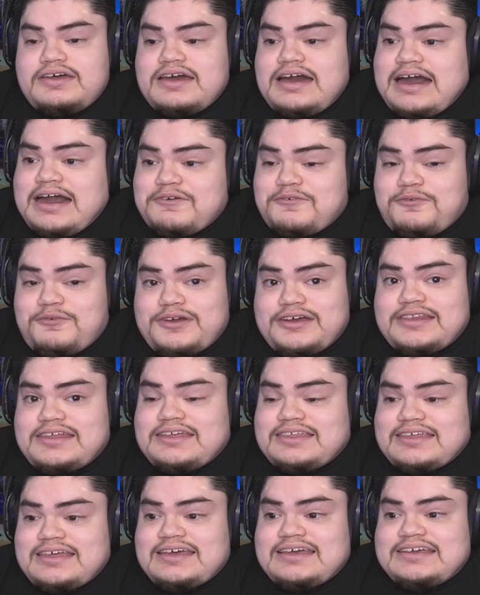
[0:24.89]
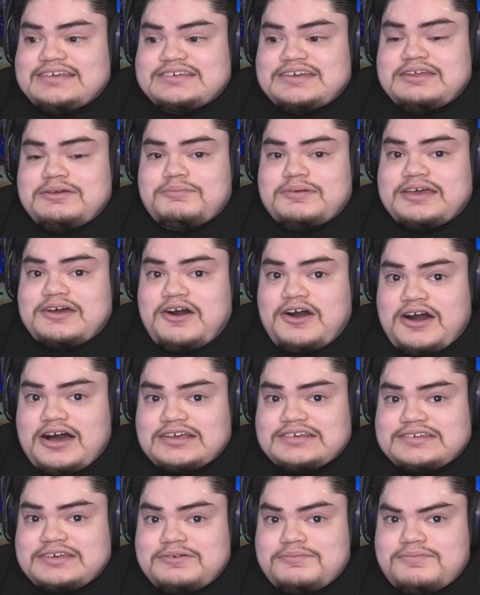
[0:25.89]
I really think he's going to be
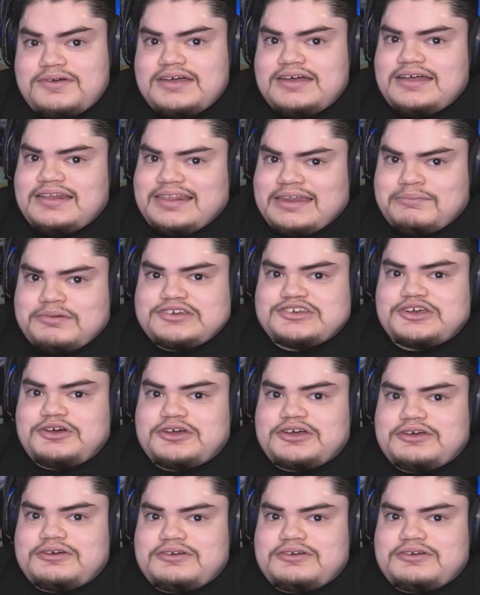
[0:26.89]
awesome. Let me show you.